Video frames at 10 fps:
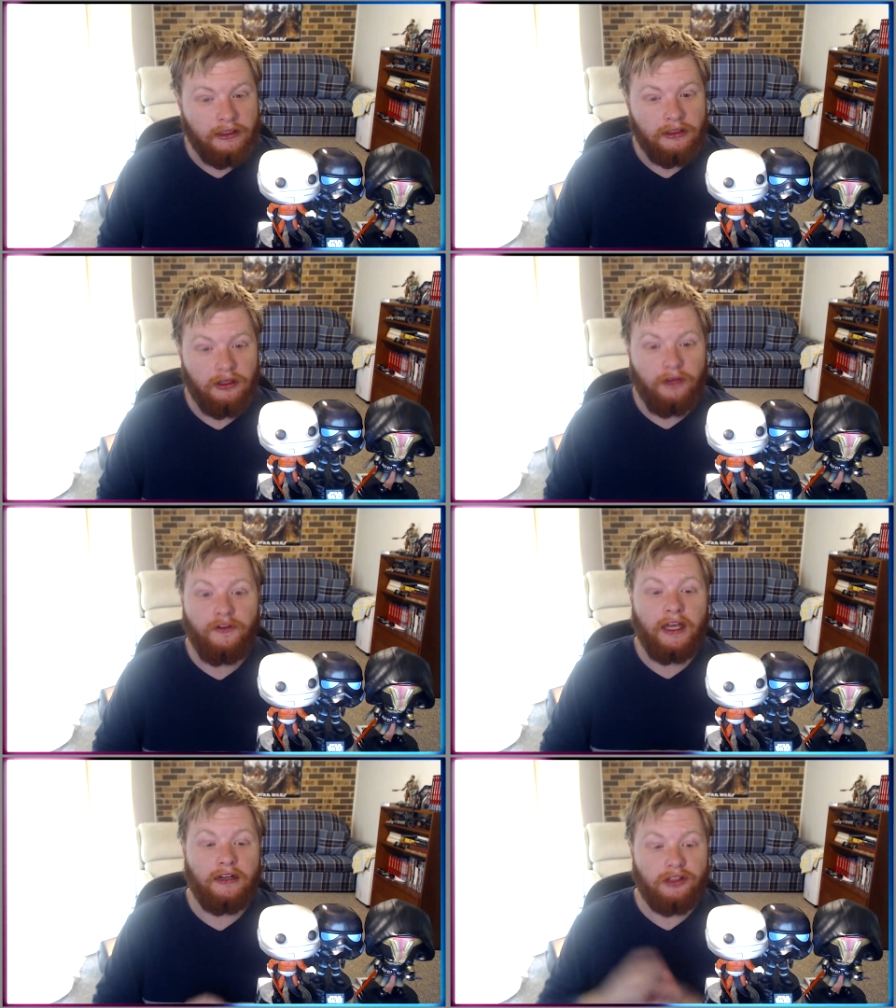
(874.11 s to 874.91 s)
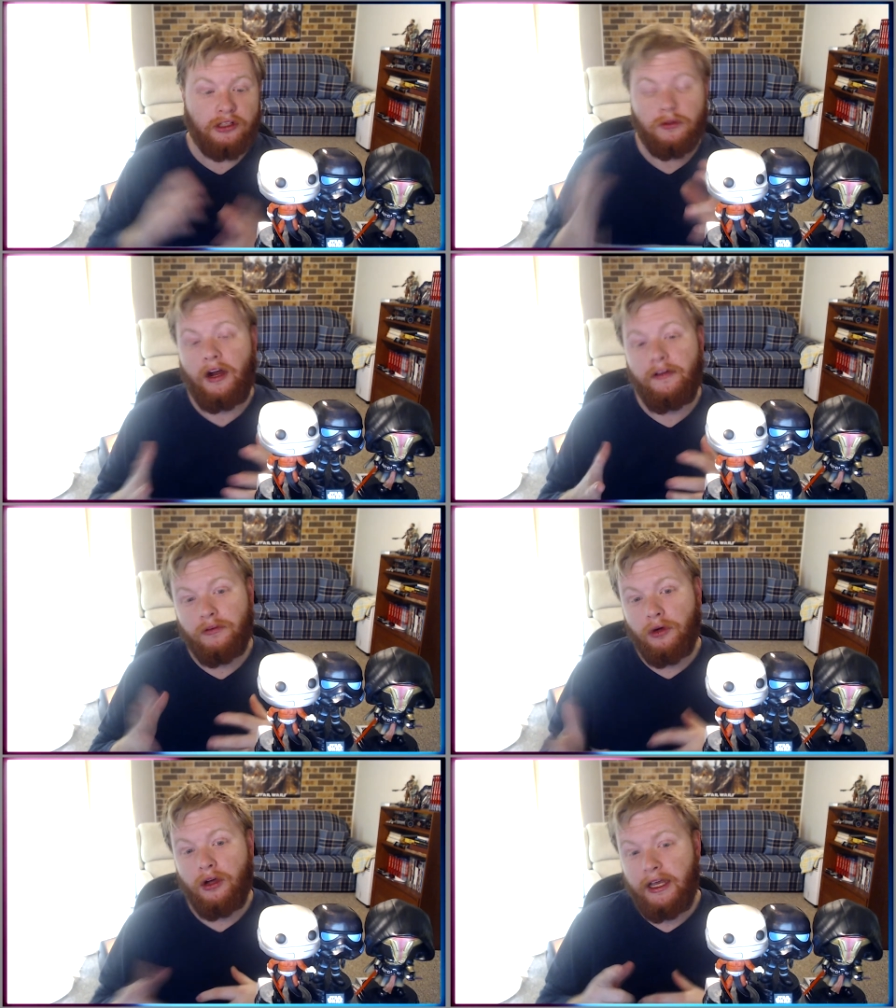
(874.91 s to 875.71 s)
Don't forget to subscribe for
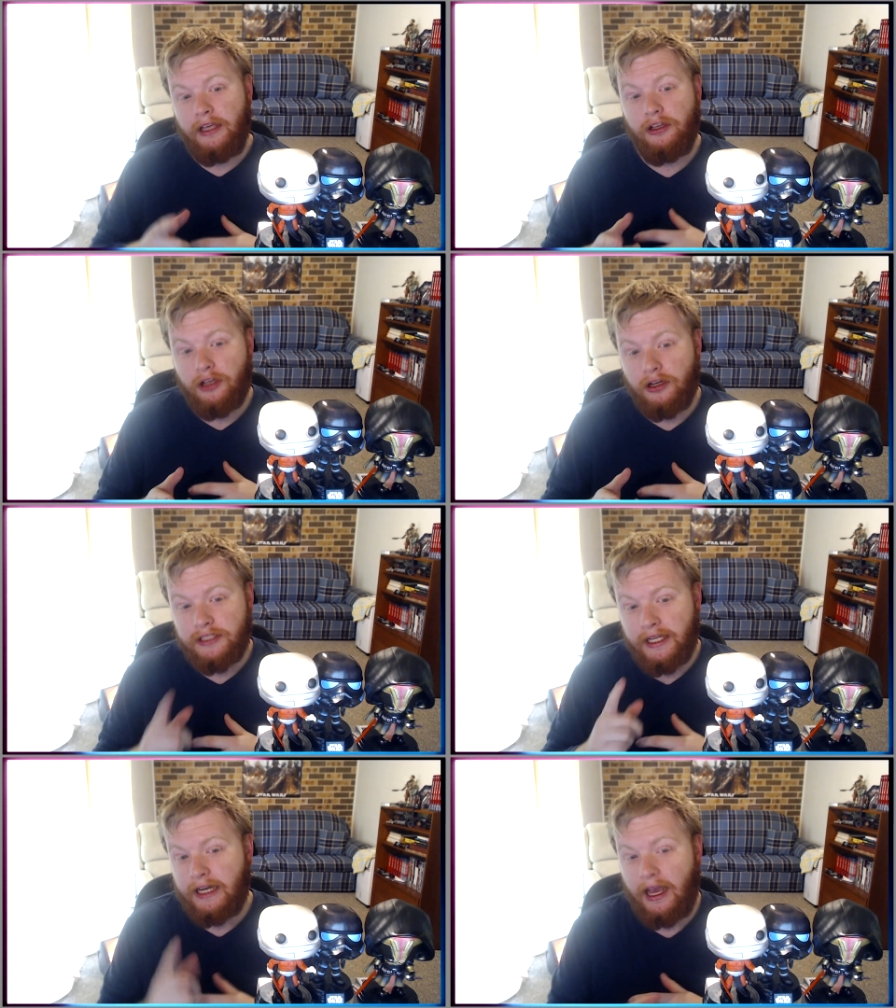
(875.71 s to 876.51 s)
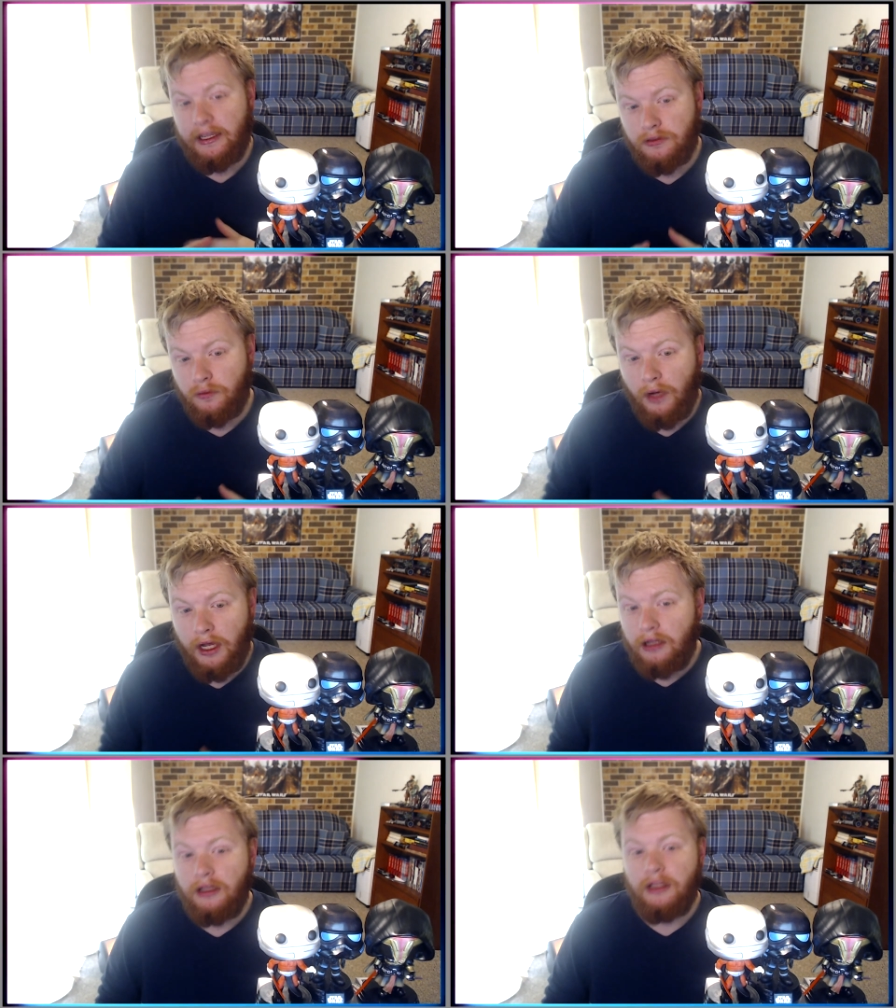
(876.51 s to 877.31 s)
more EU content as
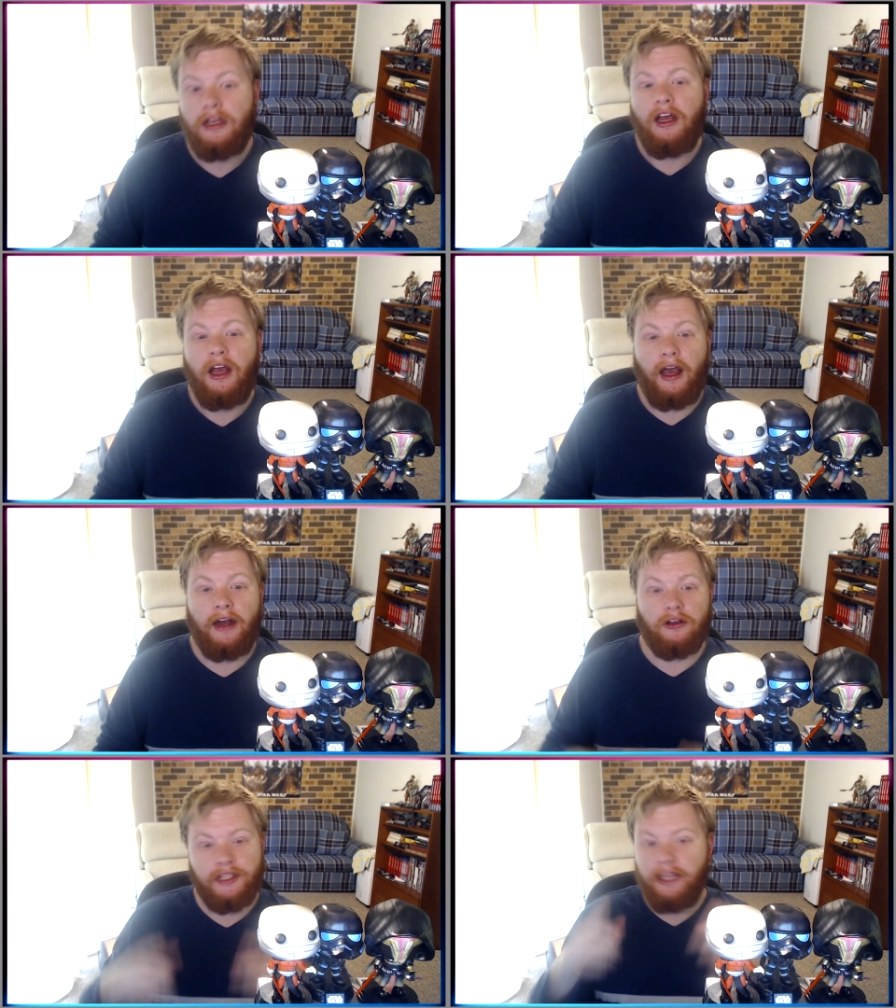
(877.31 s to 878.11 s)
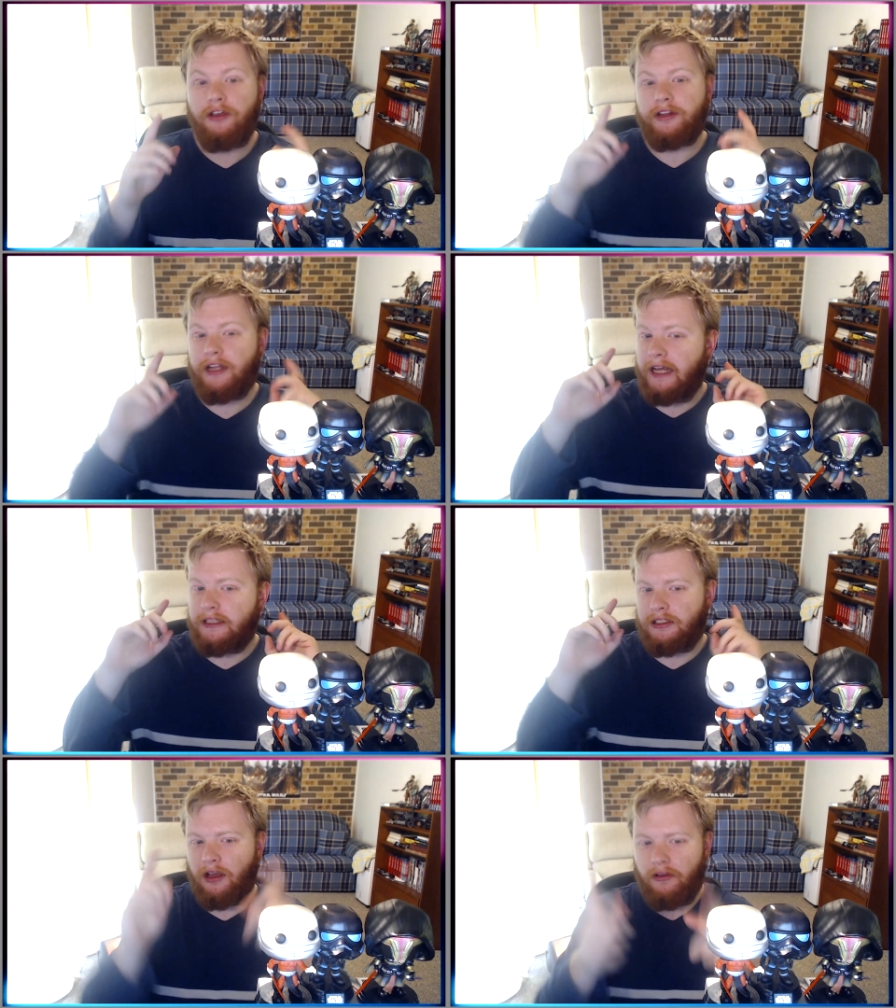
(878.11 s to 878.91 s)
well, and I'll see you in the
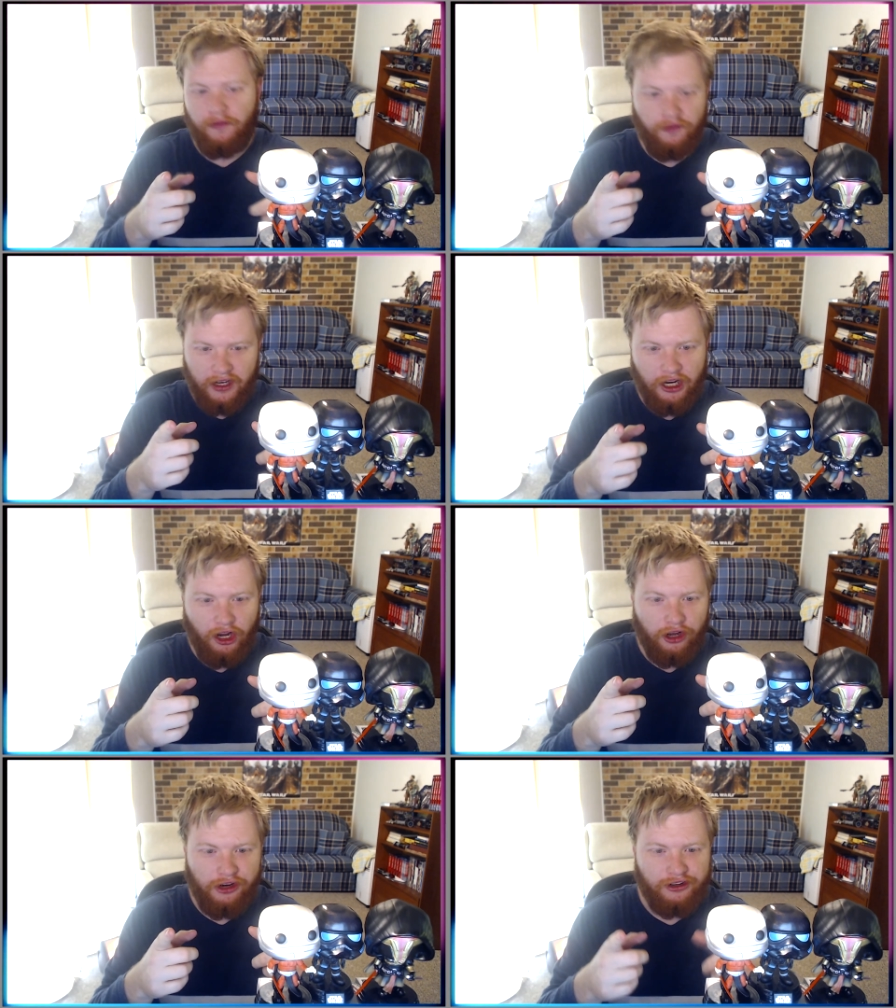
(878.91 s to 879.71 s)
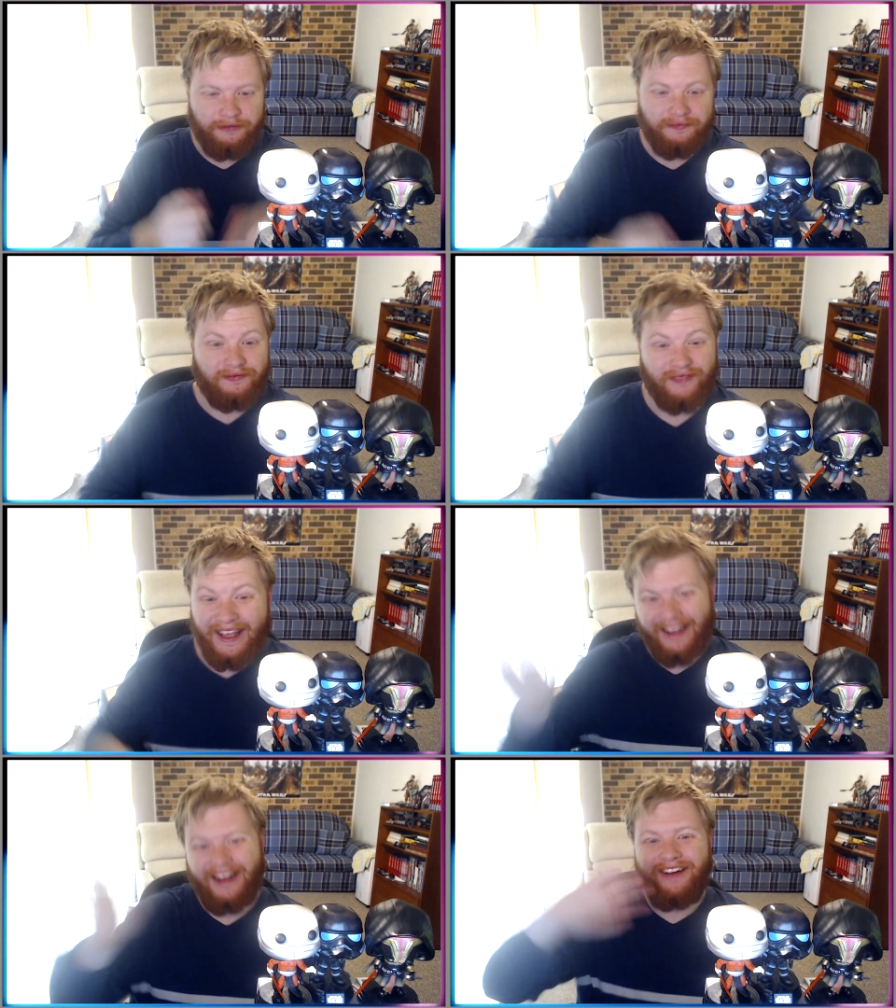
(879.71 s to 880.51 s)
next video.
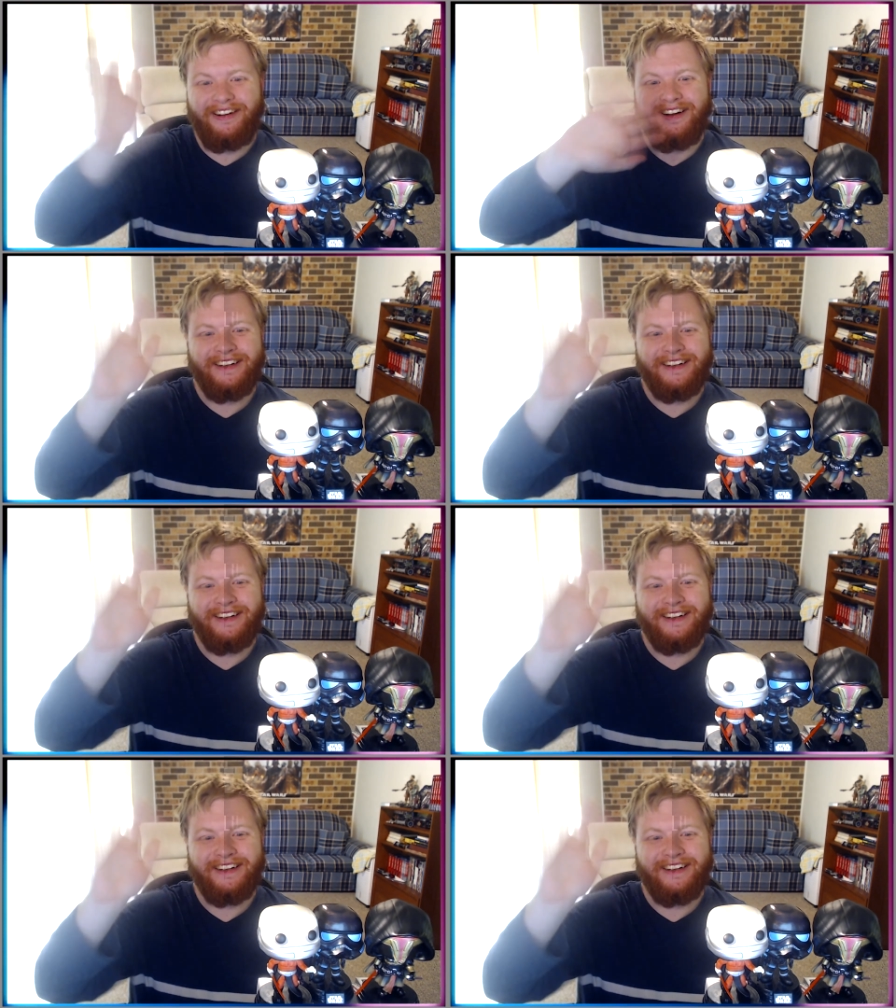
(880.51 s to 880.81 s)
Eerie!